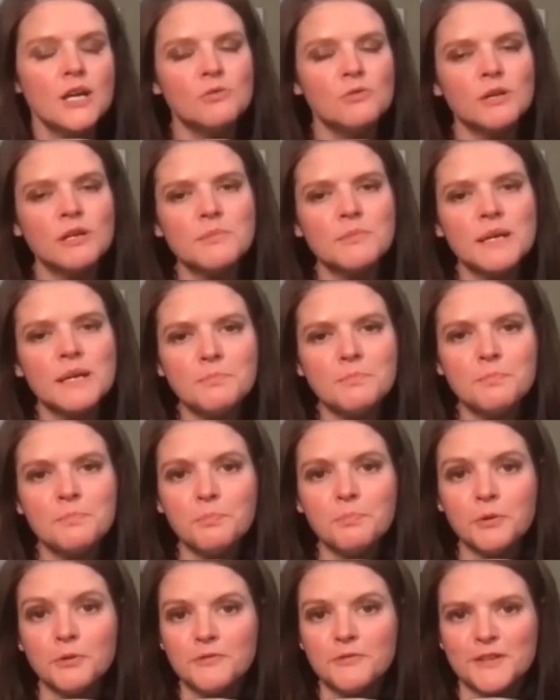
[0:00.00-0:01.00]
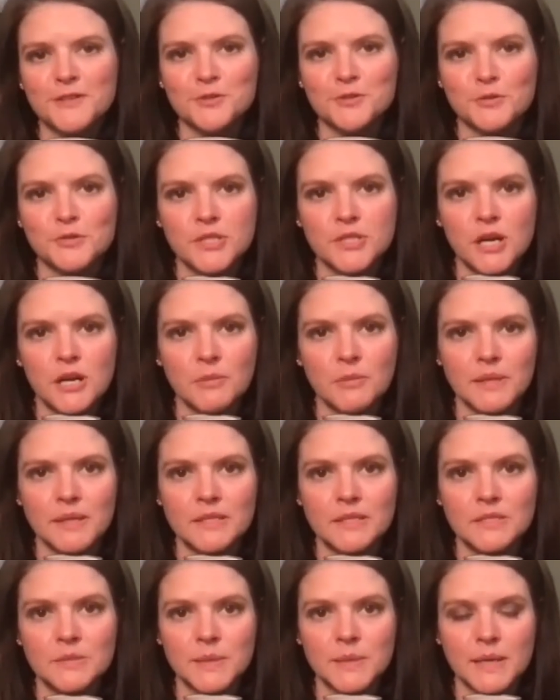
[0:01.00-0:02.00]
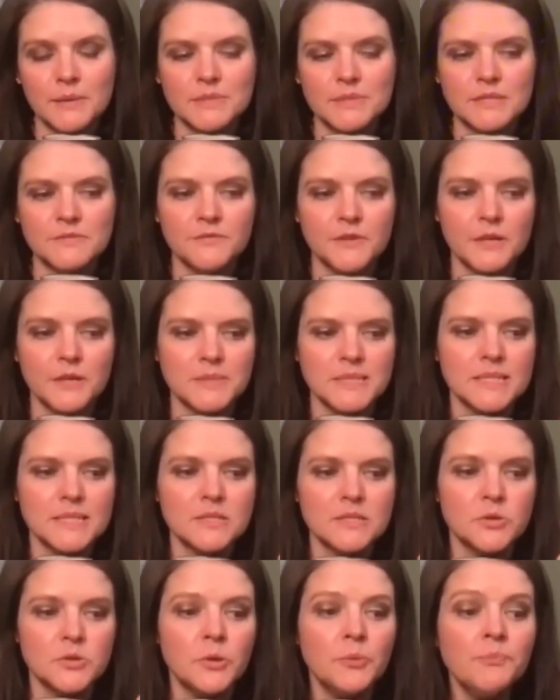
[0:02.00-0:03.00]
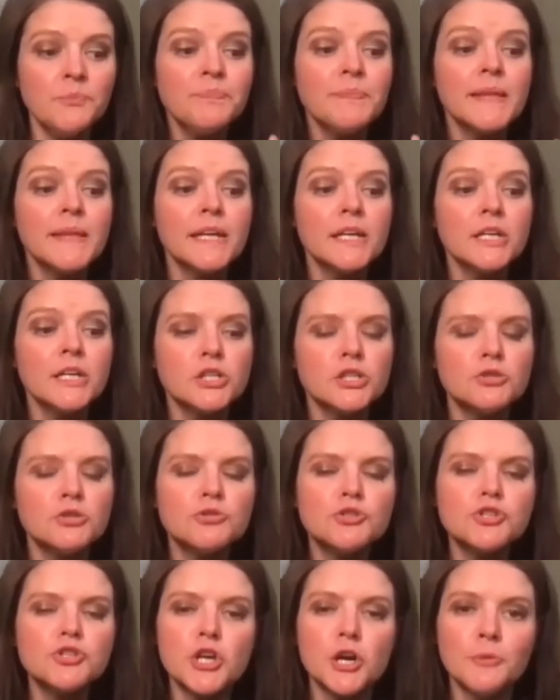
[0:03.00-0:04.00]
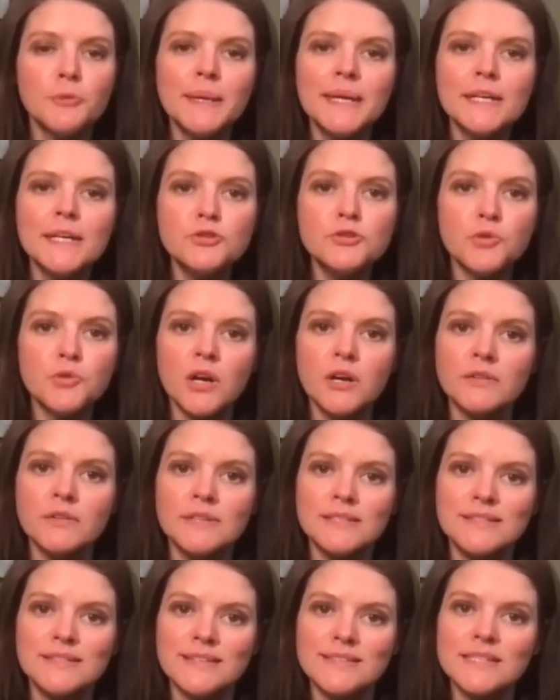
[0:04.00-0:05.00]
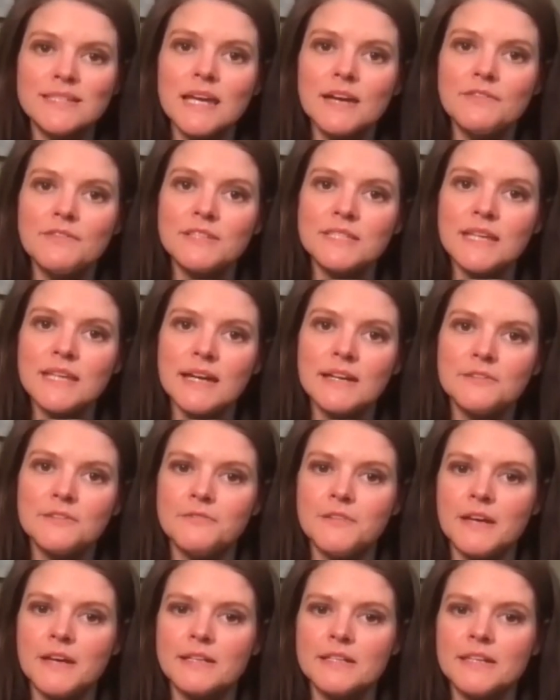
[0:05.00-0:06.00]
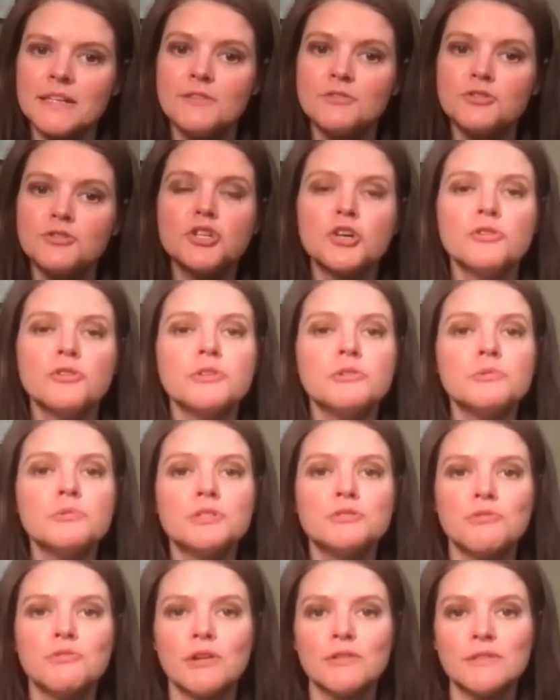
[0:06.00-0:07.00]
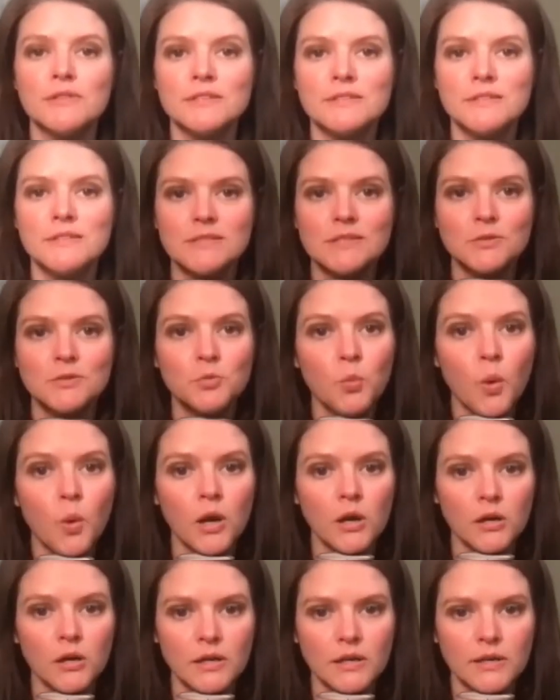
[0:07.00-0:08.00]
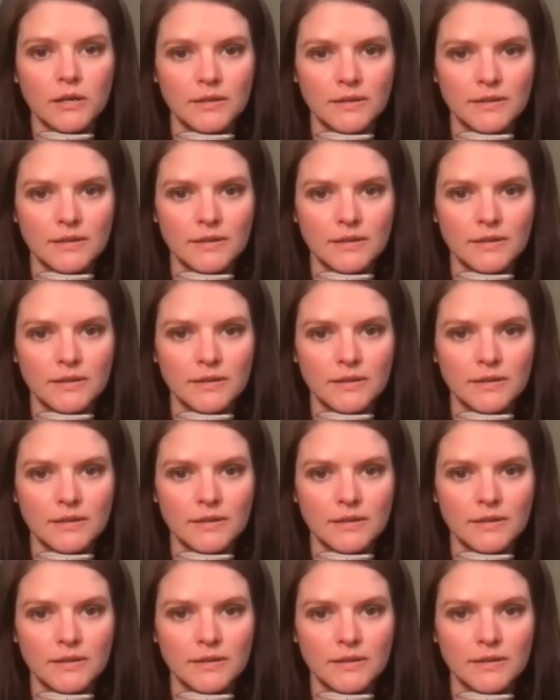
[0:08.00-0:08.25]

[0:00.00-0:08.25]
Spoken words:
One of my professors taught me this when I was in pharmacy school. You show me a drug that doesn't have a side effect, and I'll show you a drug that doesn't work.